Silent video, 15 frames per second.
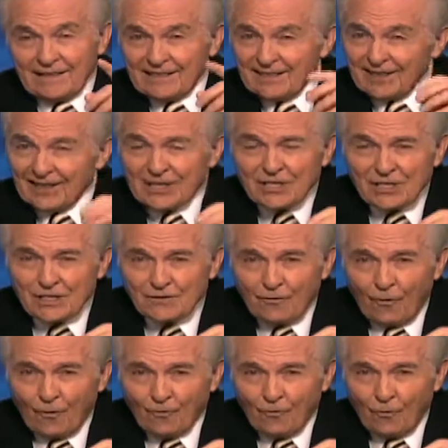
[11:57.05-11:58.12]
Galatians
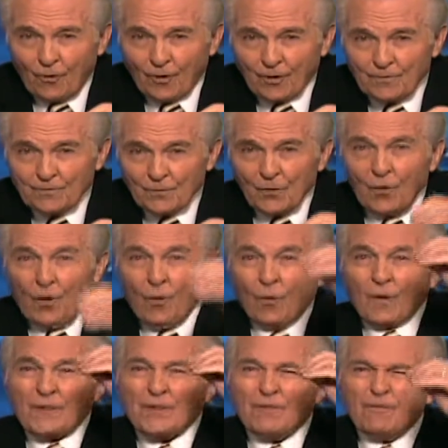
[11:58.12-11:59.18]
4:4.
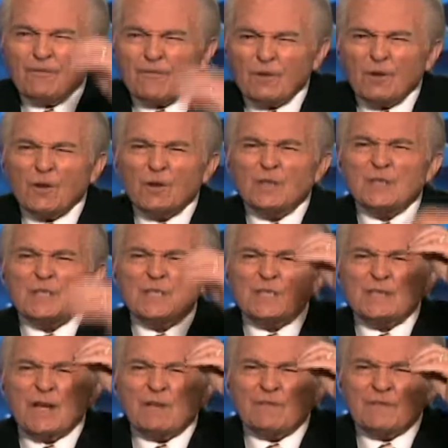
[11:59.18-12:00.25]
When the
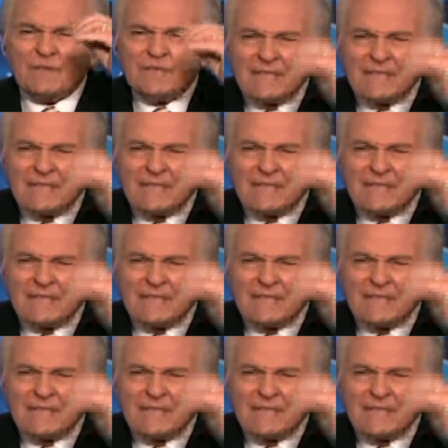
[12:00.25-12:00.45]
fullness of the